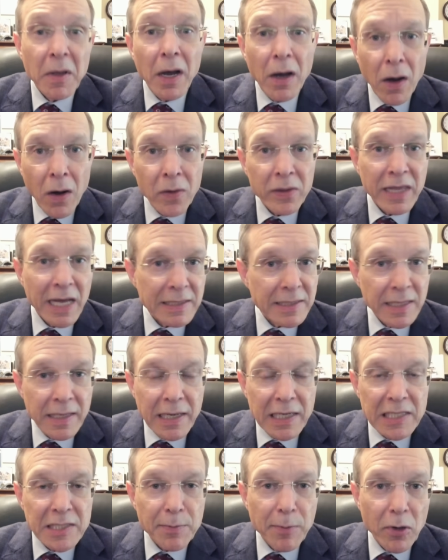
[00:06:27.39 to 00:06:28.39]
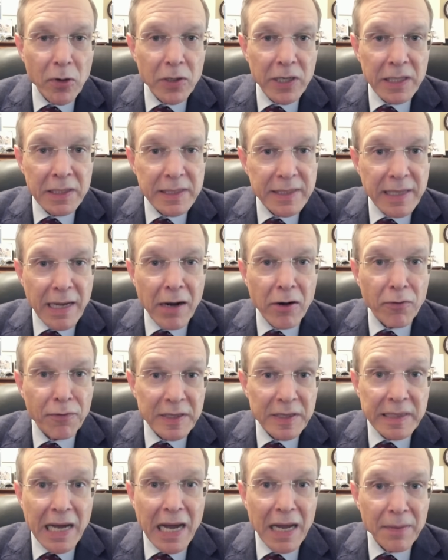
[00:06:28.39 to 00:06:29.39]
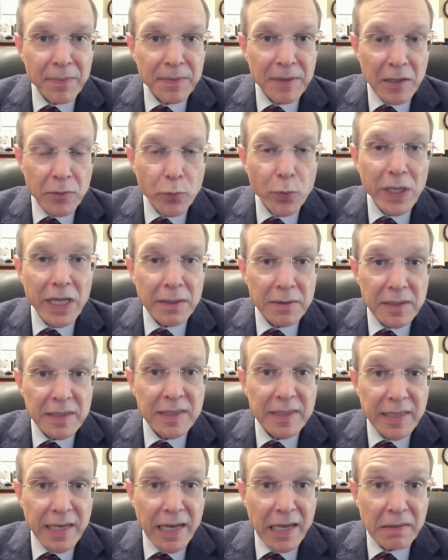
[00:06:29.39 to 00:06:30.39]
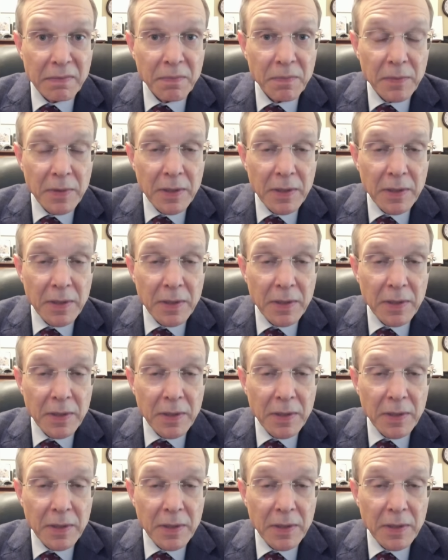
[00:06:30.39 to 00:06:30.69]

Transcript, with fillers: oh, that's an exploding star of a type that we understand.